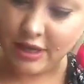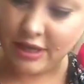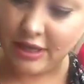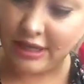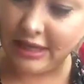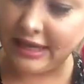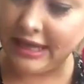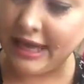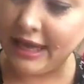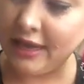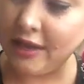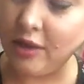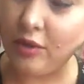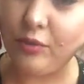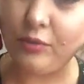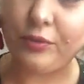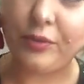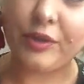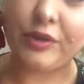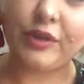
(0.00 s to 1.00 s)
yellow,
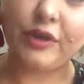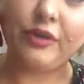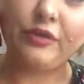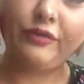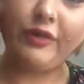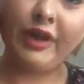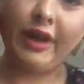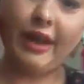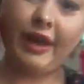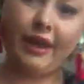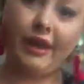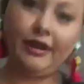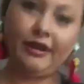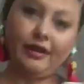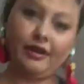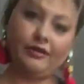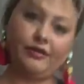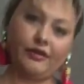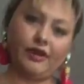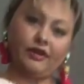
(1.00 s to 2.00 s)
with
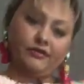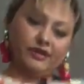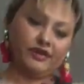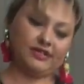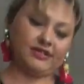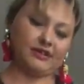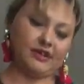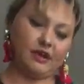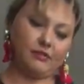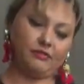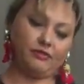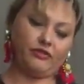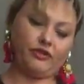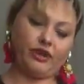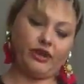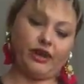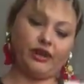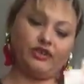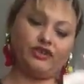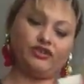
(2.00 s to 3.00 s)
green. Very
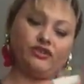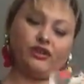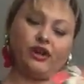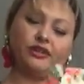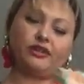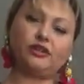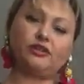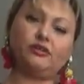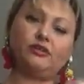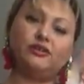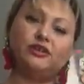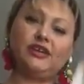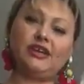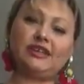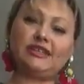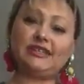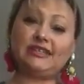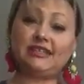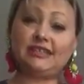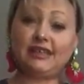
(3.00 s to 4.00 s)
summery. I tried it on
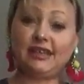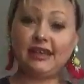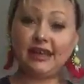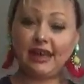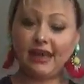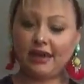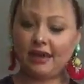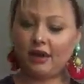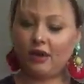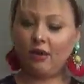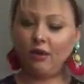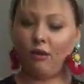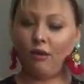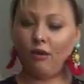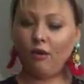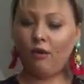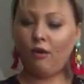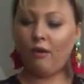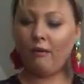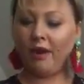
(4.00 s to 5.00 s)
yesterday.
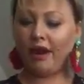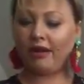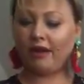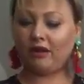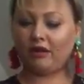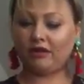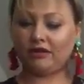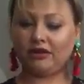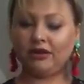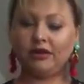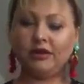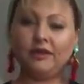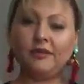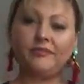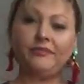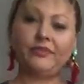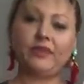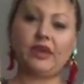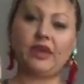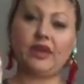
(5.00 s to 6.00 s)
Oh my God.
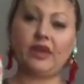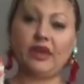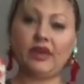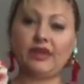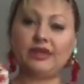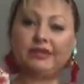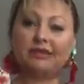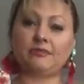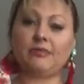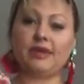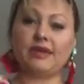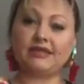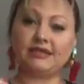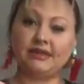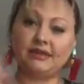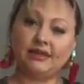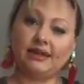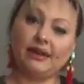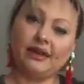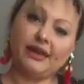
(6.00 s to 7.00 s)
It is
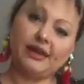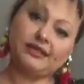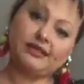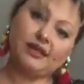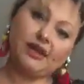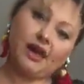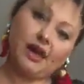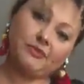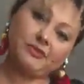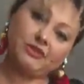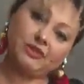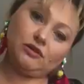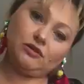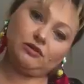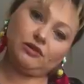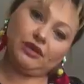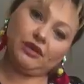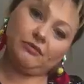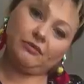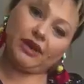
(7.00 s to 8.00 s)
amazing. It is
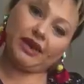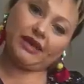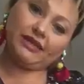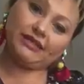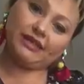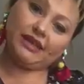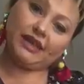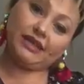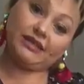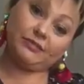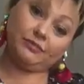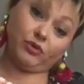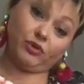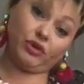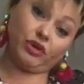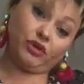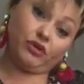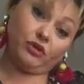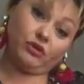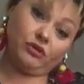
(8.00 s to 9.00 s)
absolutely amazing. It's
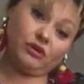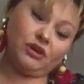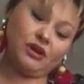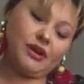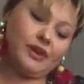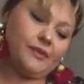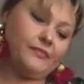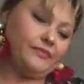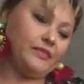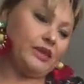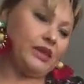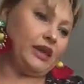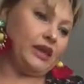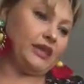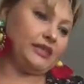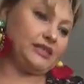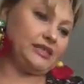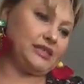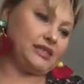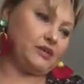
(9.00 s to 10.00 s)
bodycon.
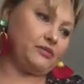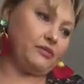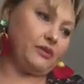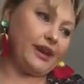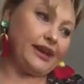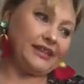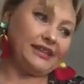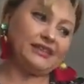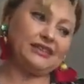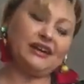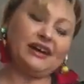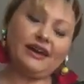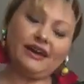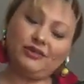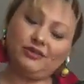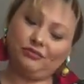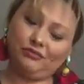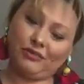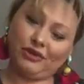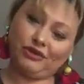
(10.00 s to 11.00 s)
It's quite
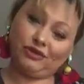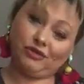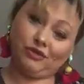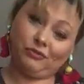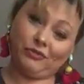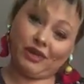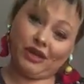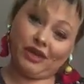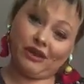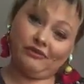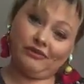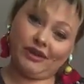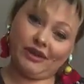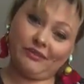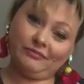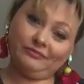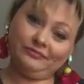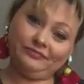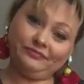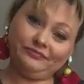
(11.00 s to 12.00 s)
tight on my tummy area.